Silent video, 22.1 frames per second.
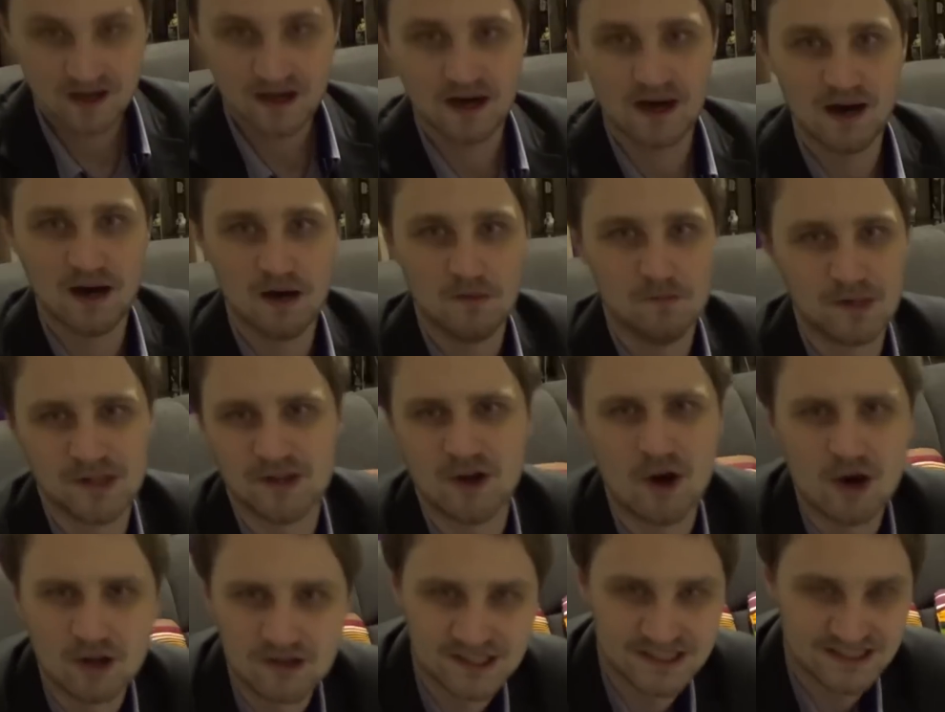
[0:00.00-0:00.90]
But
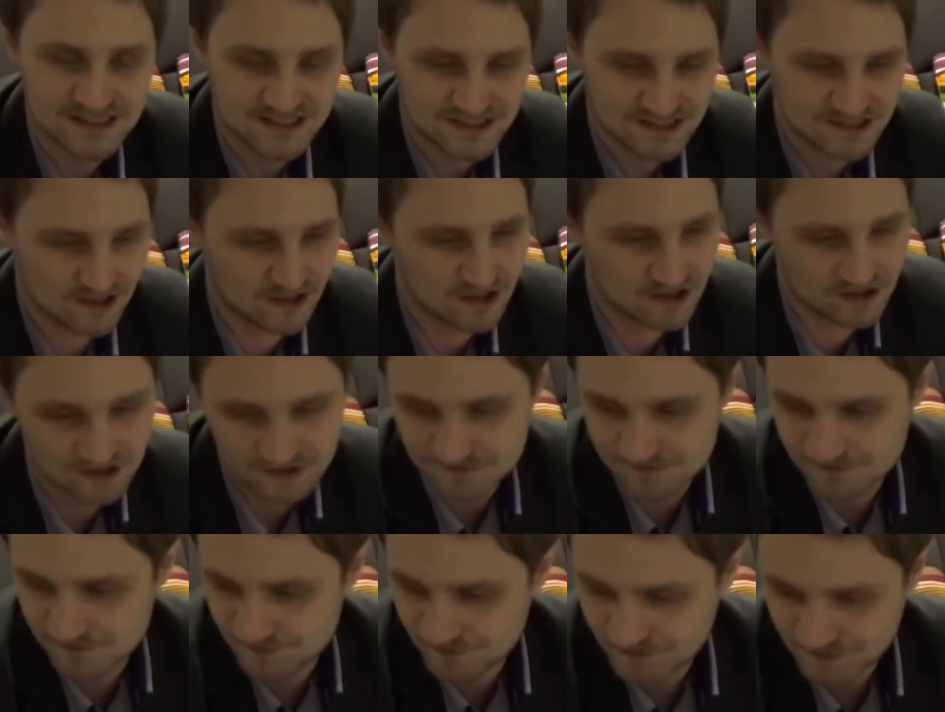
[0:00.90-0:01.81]
all these
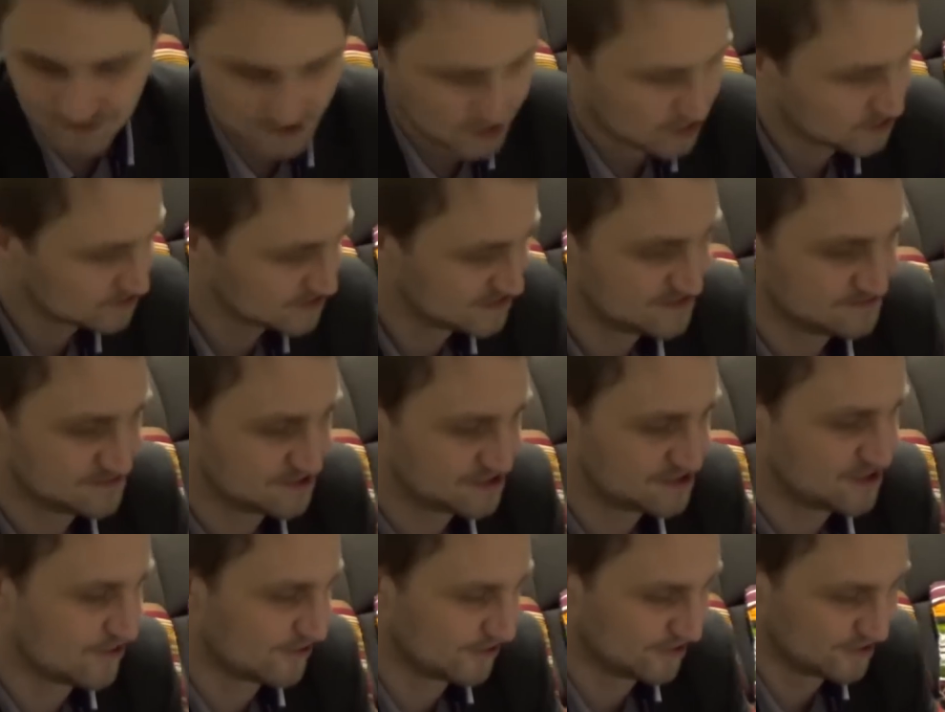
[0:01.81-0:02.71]

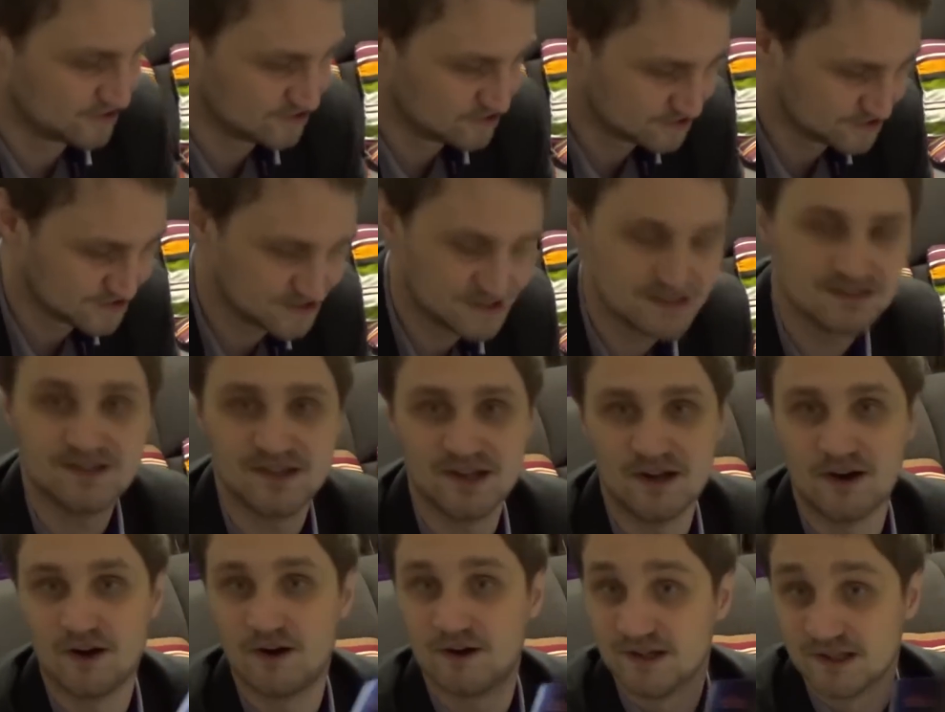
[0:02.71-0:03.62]
materials
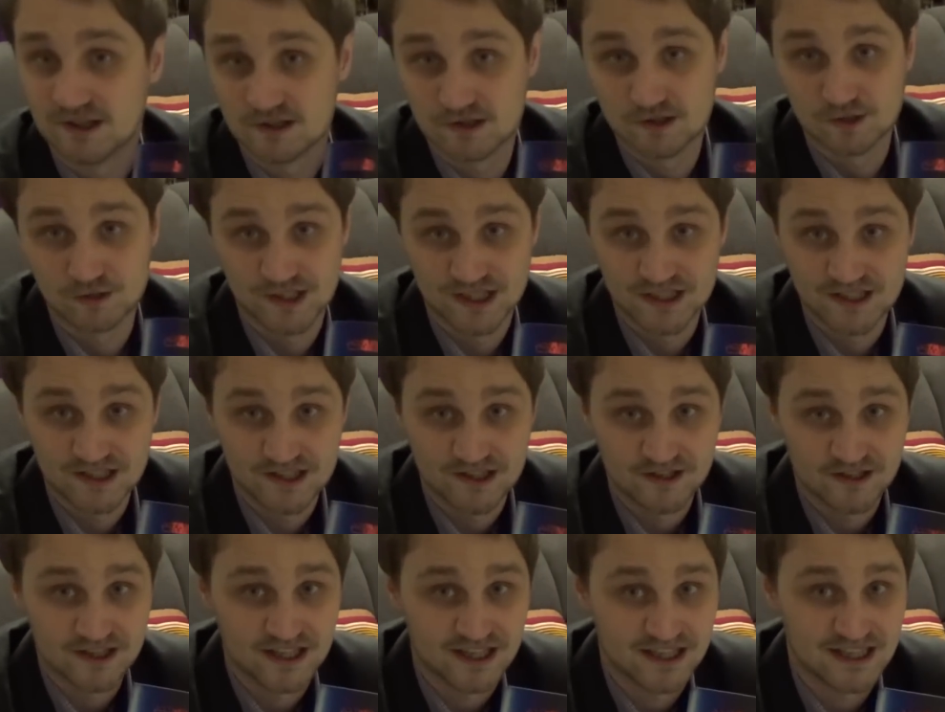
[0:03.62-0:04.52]
that are included
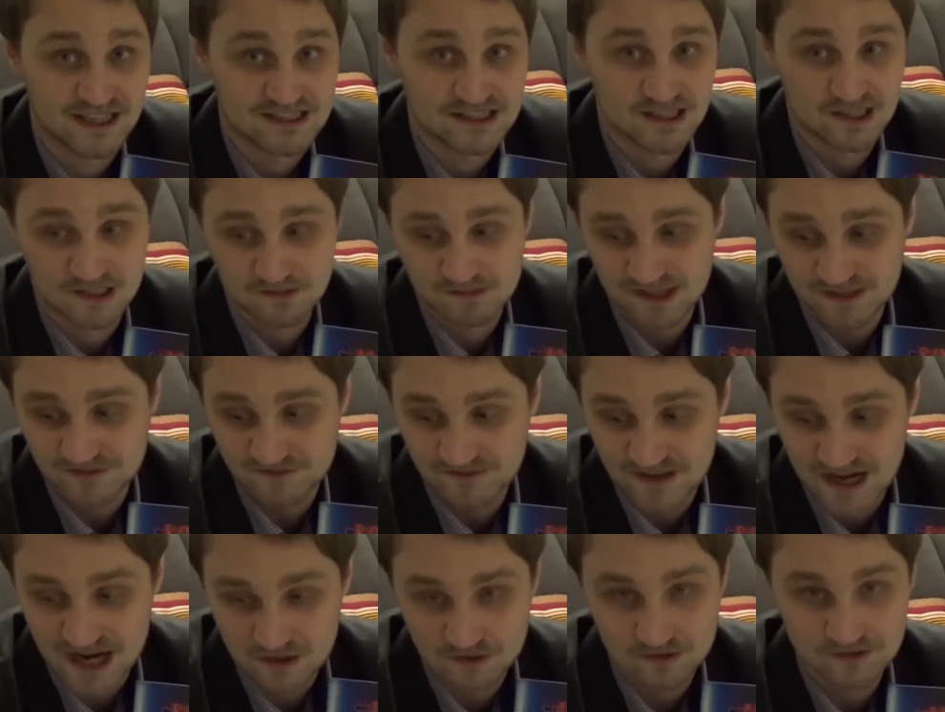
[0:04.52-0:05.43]
here can actually be
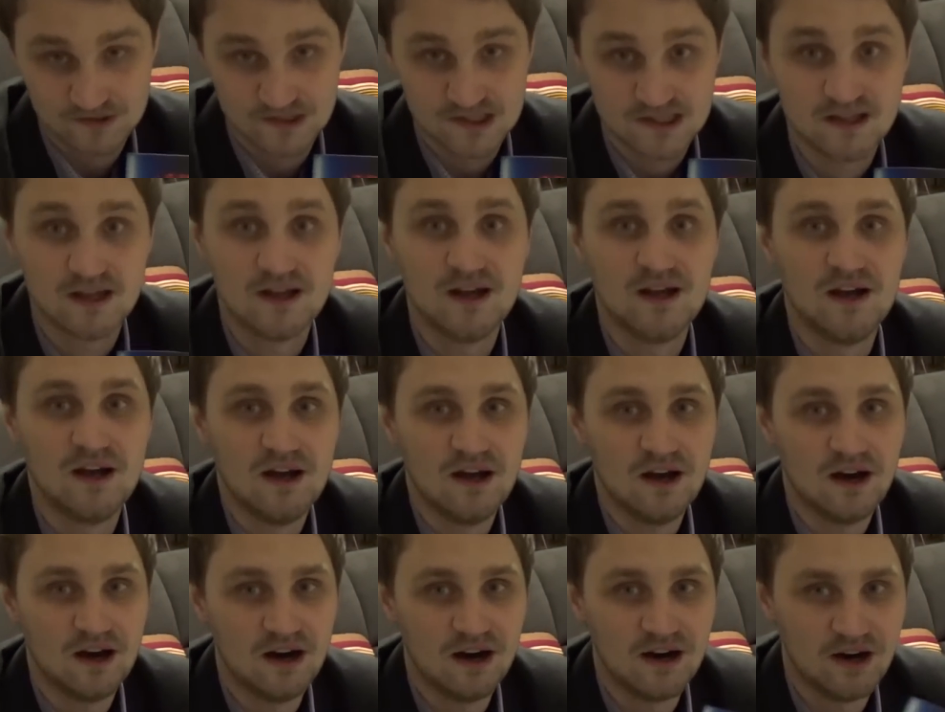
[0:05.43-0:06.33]
found
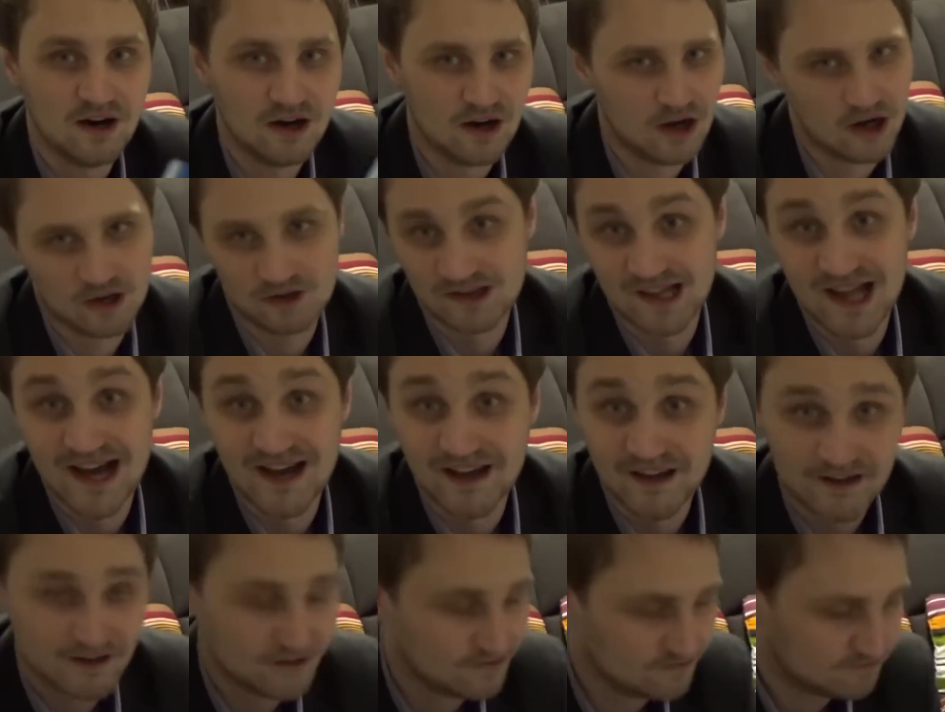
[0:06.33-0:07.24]

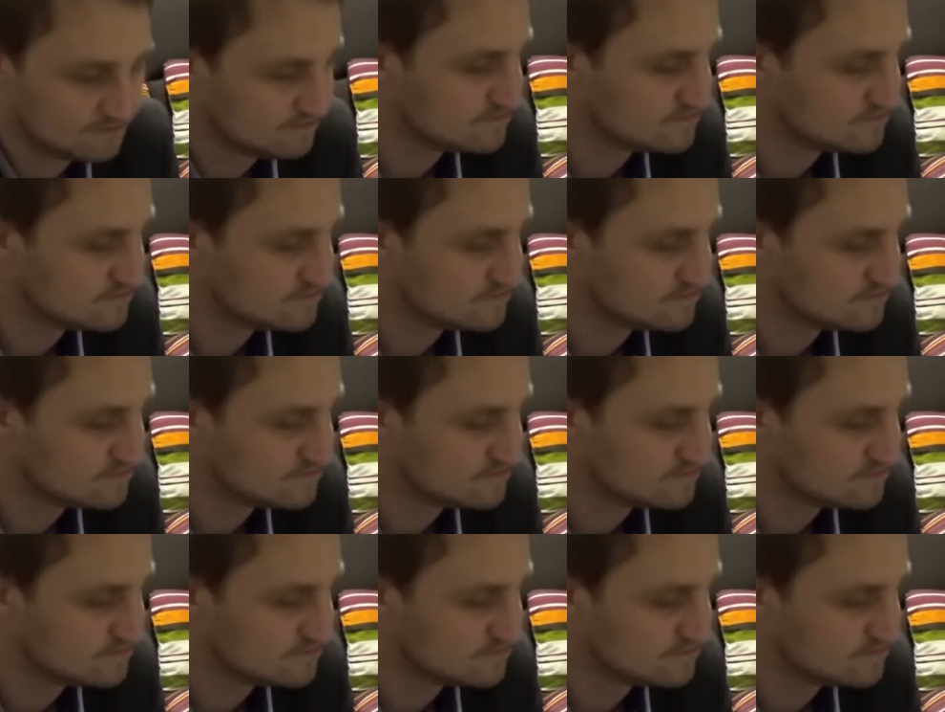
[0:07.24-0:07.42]
online